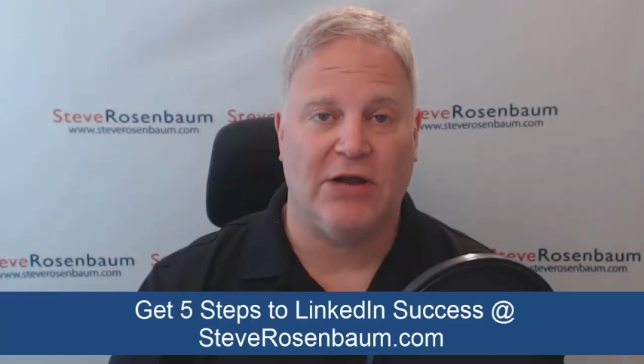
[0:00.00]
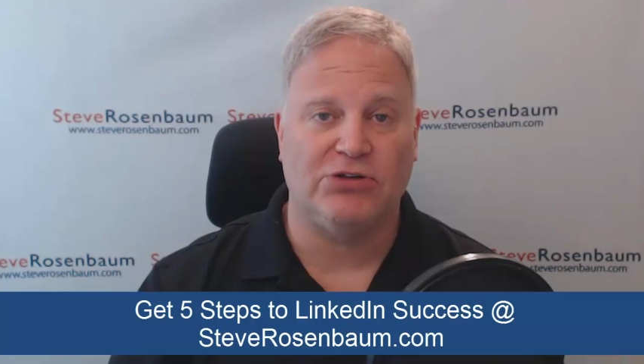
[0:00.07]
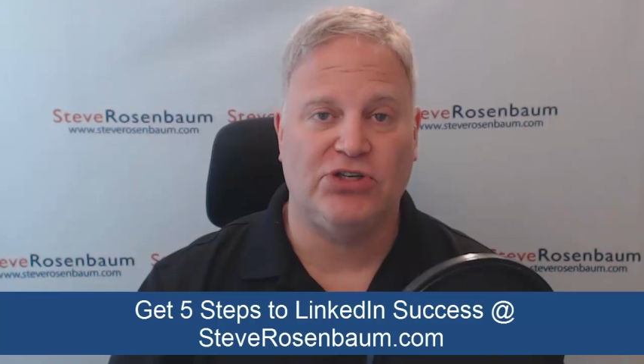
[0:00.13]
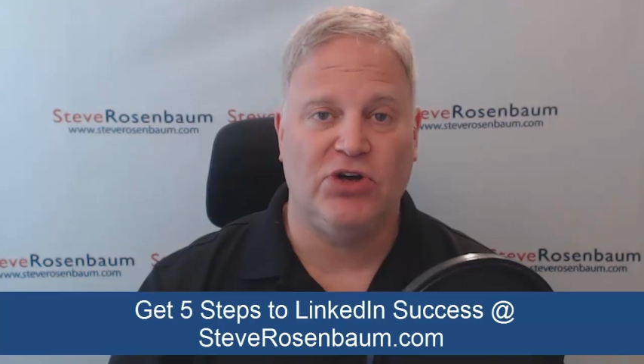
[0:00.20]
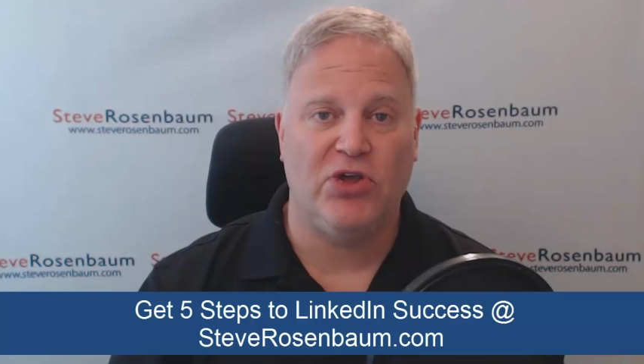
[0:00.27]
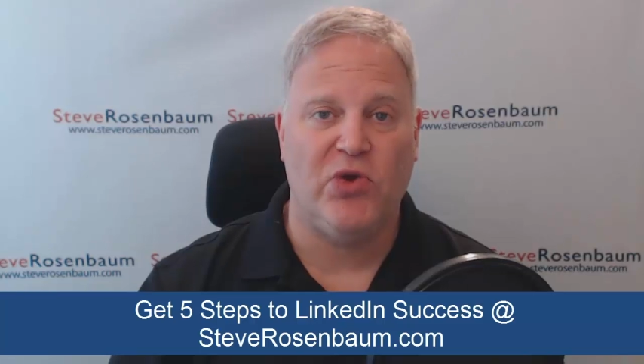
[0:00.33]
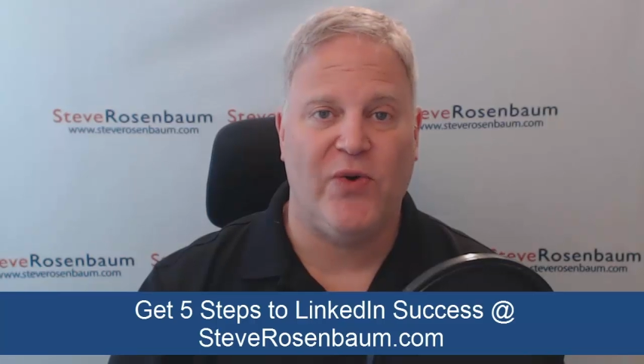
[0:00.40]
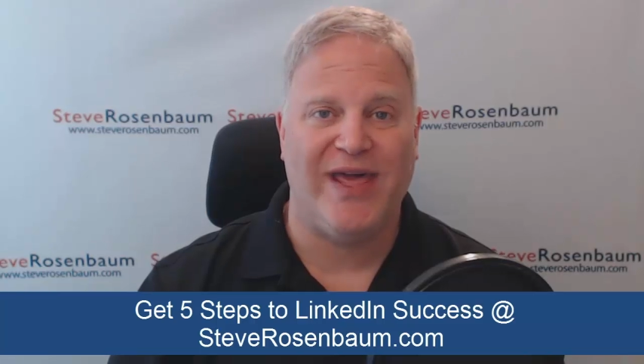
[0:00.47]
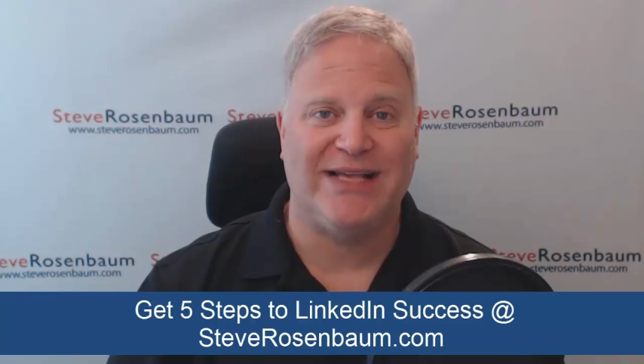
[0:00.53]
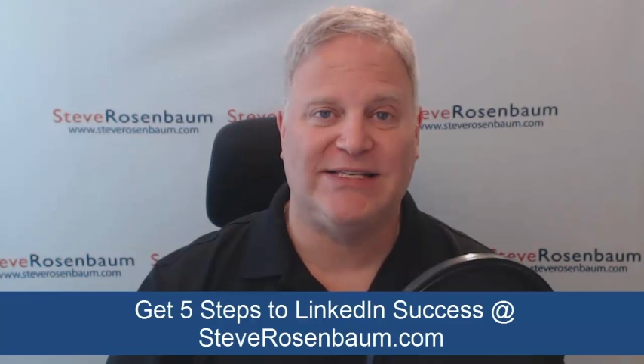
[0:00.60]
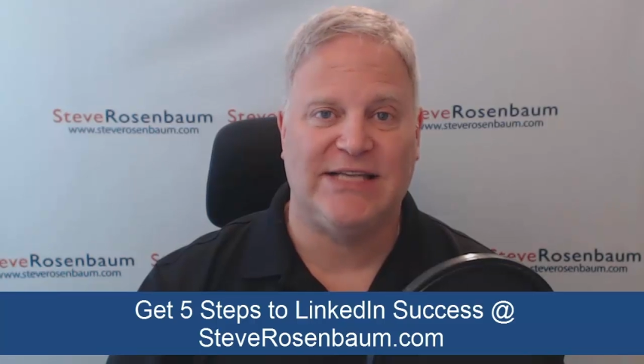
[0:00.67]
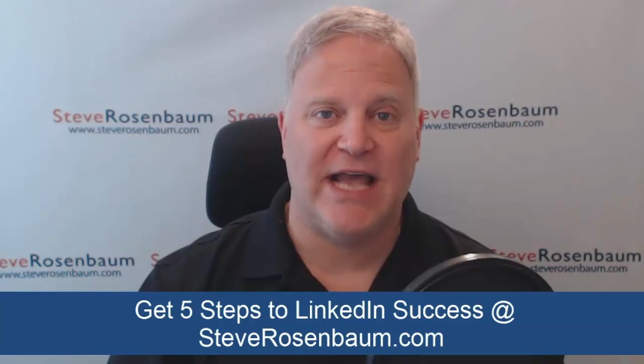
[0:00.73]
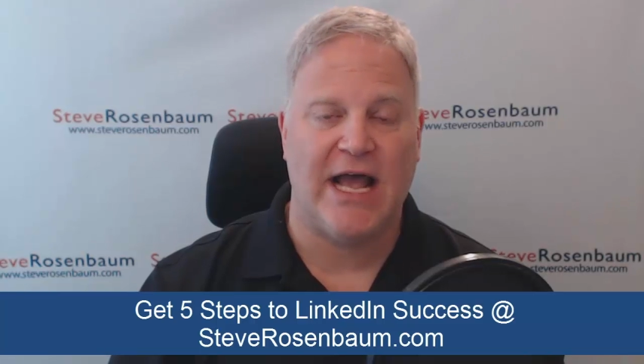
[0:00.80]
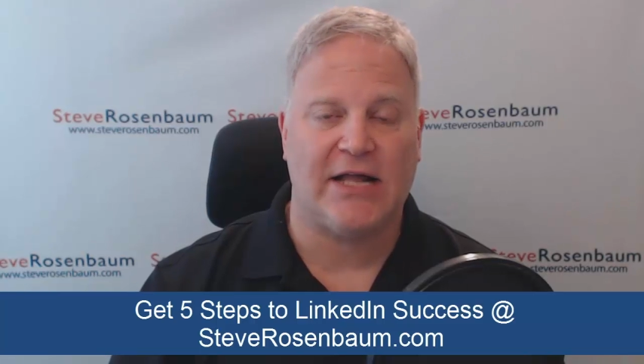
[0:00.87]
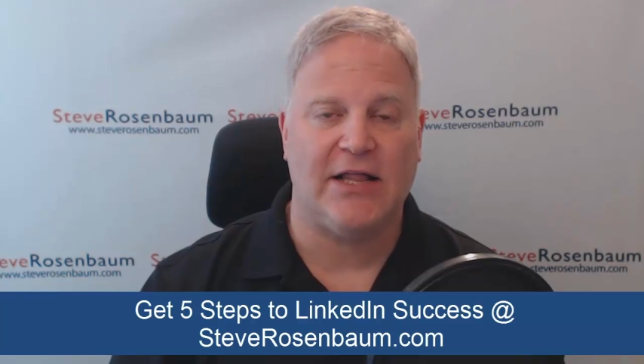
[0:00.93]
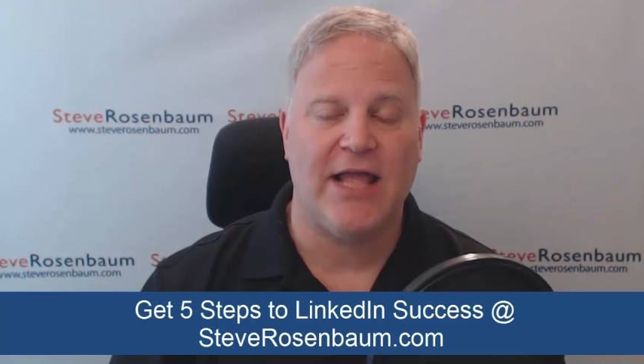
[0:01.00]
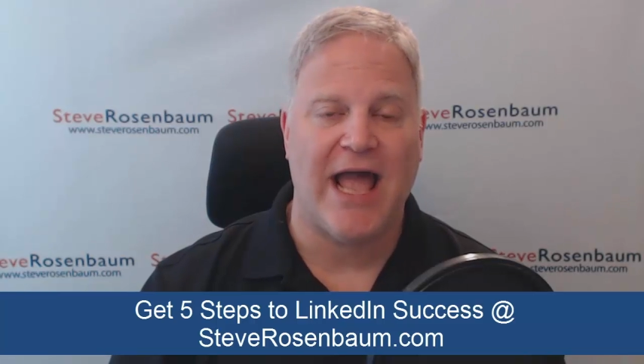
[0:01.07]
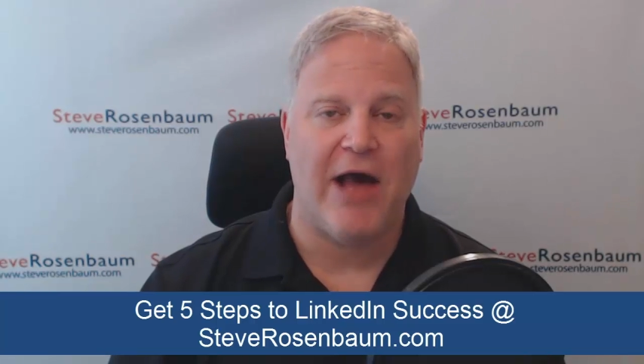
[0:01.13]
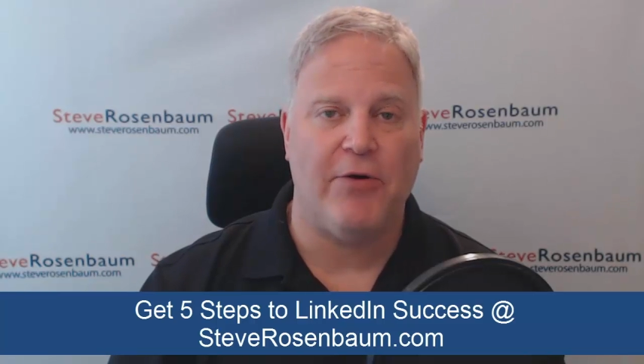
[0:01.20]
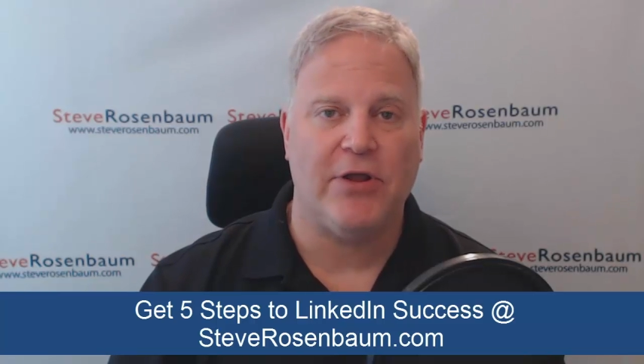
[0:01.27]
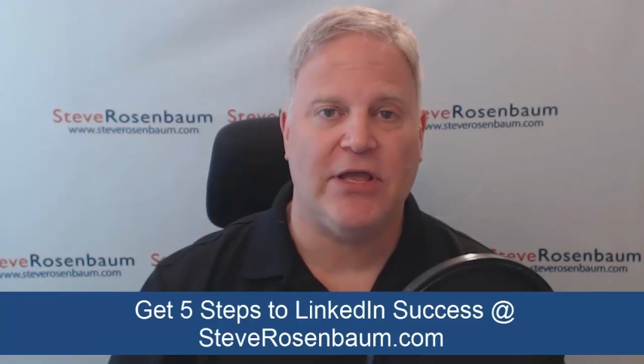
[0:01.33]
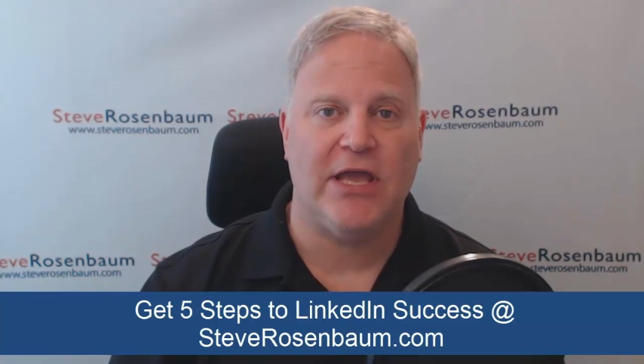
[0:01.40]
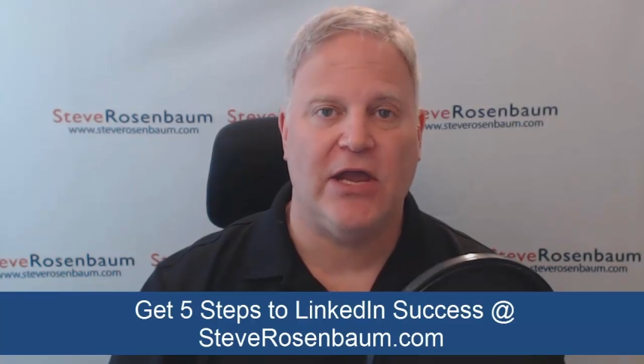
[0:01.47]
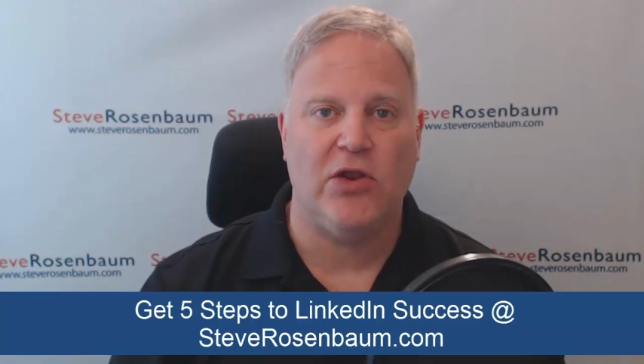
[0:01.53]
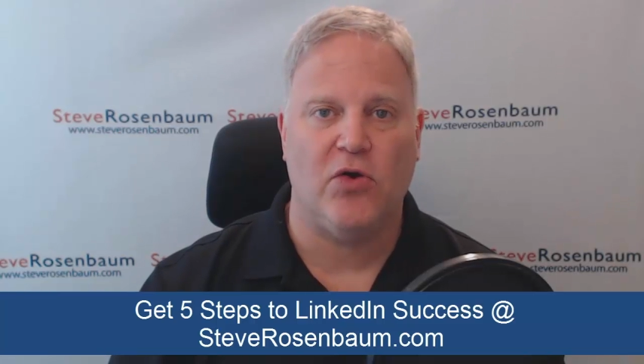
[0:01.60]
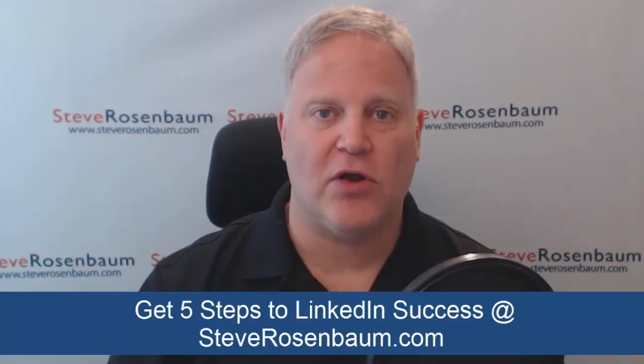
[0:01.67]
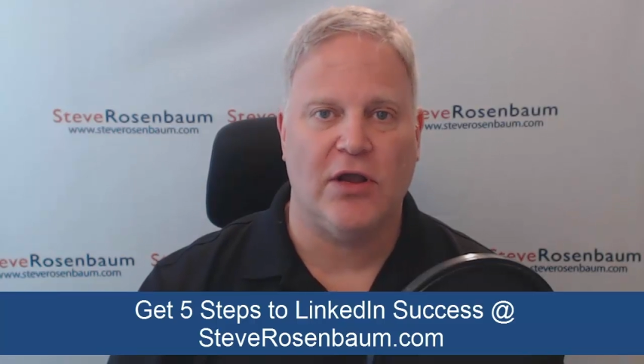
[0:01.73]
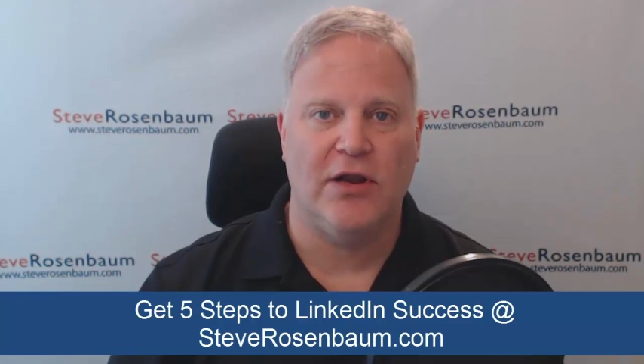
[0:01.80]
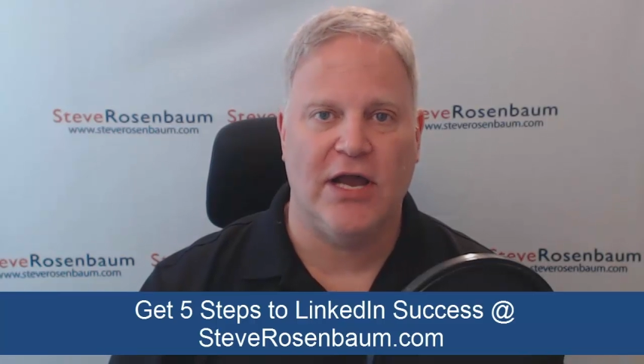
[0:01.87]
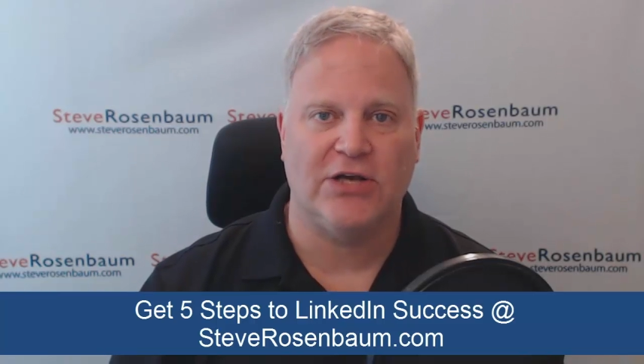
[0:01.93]
and I'll show you exactly how to get
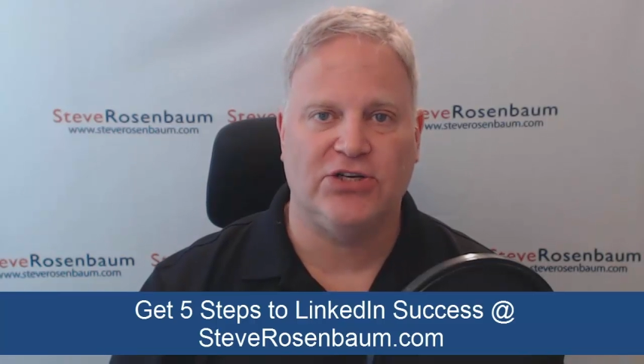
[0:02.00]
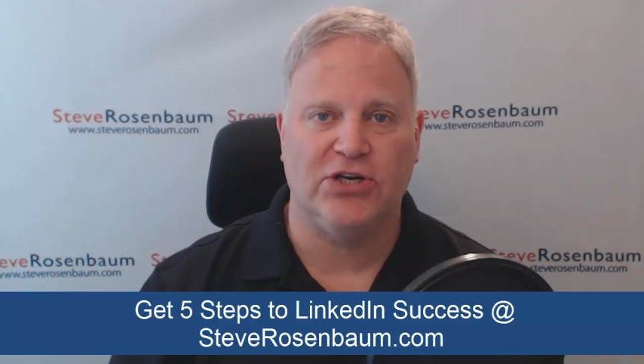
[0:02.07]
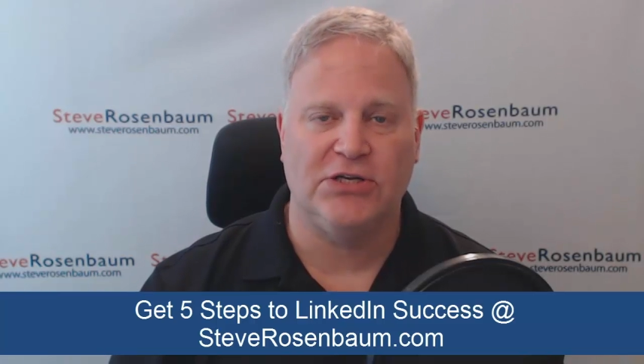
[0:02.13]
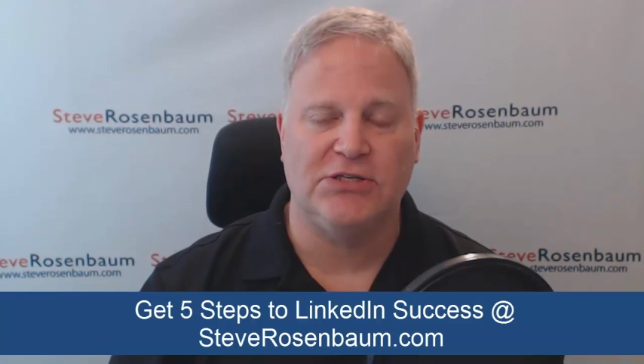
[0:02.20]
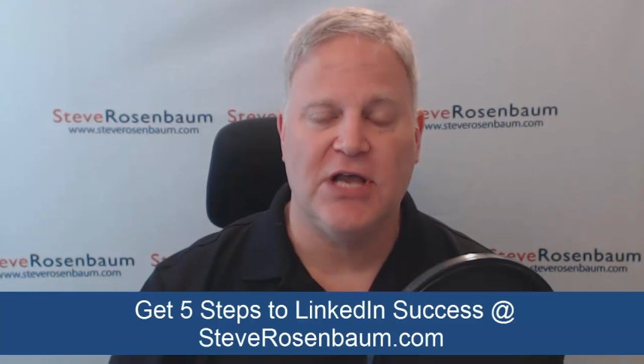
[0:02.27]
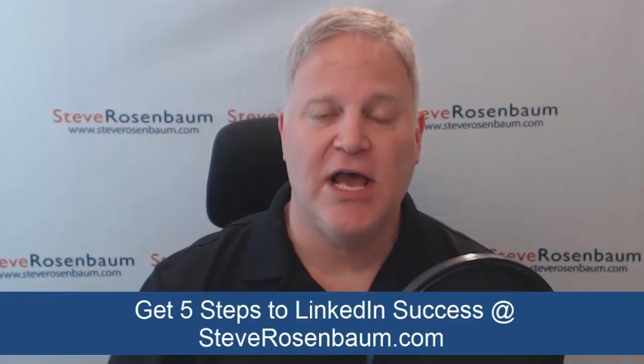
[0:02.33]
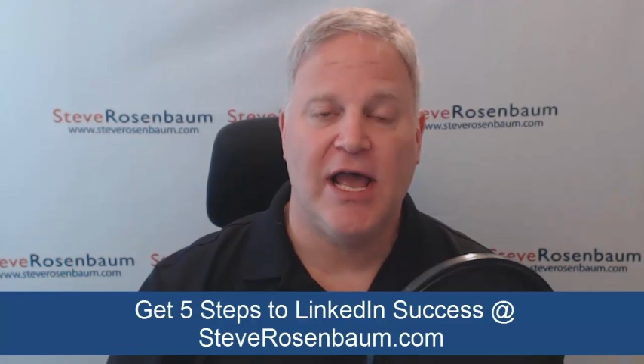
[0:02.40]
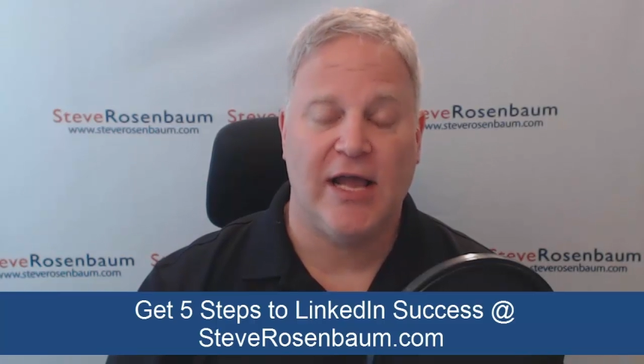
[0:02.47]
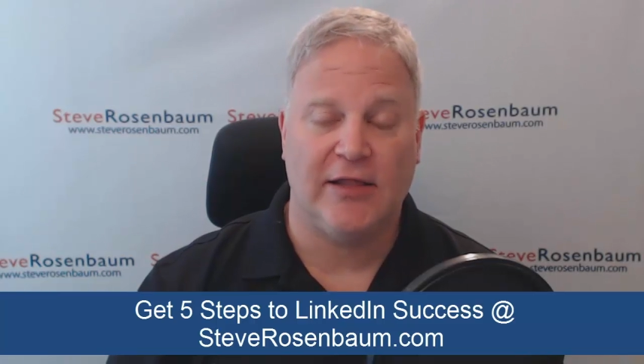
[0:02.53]
your connections